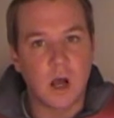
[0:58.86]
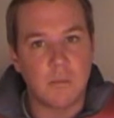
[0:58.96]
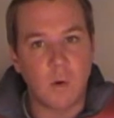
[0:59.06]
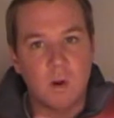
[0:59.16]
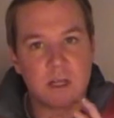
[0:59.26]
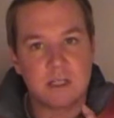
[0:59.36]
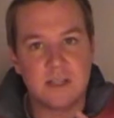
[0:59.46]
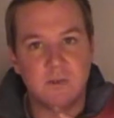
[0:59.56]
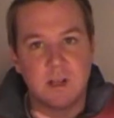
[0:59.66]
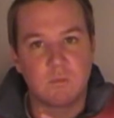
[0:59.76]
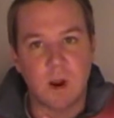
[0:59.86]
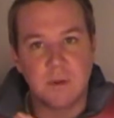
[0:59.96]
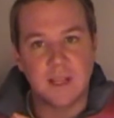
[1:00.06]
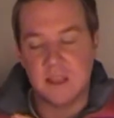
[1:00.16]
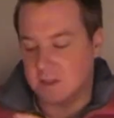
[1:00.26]
I wanted to see if we could
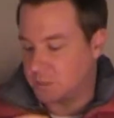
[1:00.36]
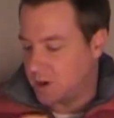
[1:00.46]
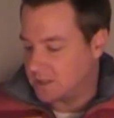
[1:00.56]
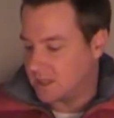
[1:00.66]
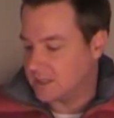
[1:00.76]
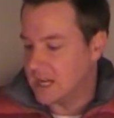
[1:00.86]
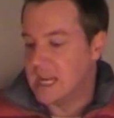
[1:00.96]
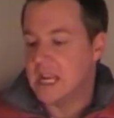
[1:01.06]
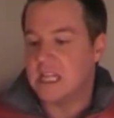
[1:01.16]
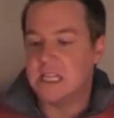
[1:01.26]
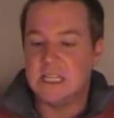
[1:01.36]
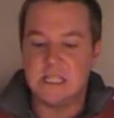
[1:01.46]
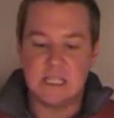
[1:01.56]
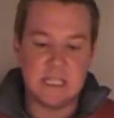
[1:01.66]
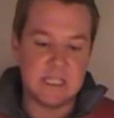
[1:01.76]
replicate this process.
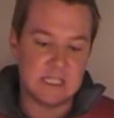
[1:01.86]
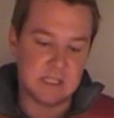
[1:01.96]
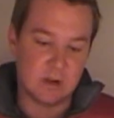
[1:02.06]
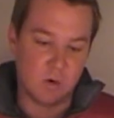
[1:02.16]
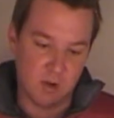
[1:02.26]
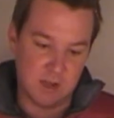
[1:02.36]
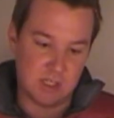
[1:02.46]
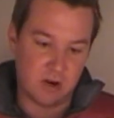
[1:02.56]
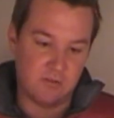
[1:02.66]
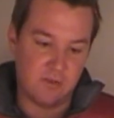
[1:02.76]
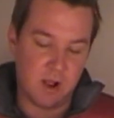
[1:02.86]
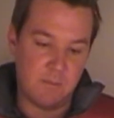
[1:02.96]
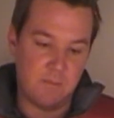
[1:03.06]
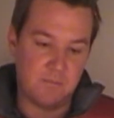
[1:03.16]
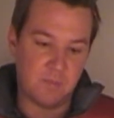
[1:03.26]
These ornaments are
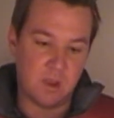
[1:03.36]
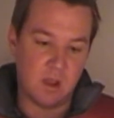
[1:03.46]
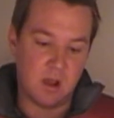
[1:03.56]
from